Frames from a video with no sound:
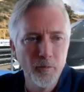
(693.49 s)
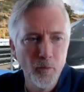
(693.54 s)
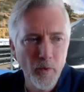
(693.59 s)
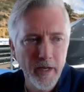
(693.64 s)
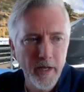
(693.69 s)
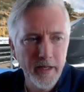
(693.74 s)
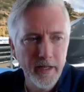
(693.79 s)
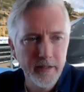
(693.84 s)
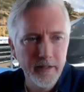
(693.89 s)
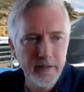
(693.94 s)

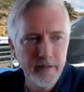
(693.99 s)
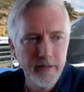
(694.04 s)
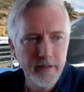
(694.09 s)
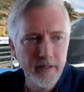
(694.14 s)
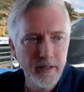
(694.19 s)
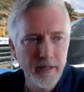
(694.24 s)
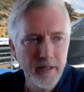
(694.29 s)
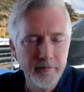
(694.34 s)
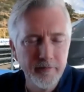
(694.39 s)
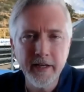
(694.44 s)
When
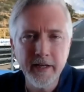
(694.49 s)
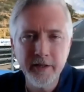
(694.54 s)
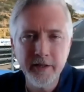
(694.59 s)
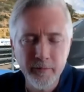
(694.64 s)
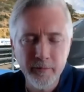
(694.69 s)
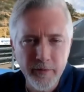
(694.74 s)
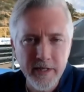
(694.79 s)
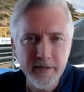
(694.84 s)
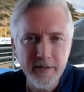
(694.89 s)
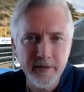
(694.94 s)

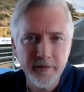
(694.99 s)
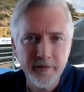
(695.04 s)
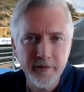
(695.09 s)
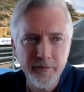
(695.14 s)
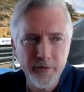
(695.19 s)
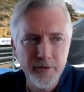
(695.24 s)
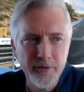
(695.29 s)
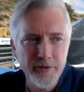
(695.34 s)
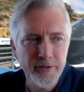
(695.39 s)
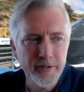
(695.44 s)
vacuum resin
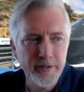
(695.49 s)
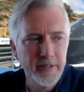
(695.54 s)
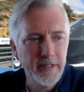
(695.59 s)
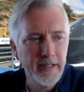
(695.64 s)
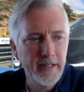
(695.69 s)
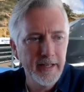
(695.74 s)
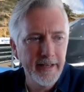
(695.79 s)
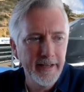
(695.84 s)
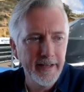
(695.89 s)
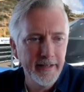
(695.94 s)

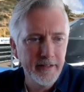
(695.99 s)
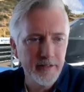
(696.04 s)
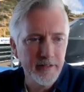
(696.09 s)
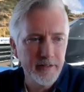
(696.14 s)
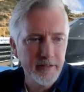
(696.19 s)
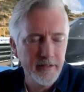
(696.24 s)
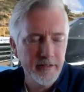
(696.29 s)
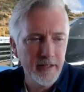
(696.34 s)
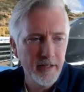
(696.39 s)
infusion and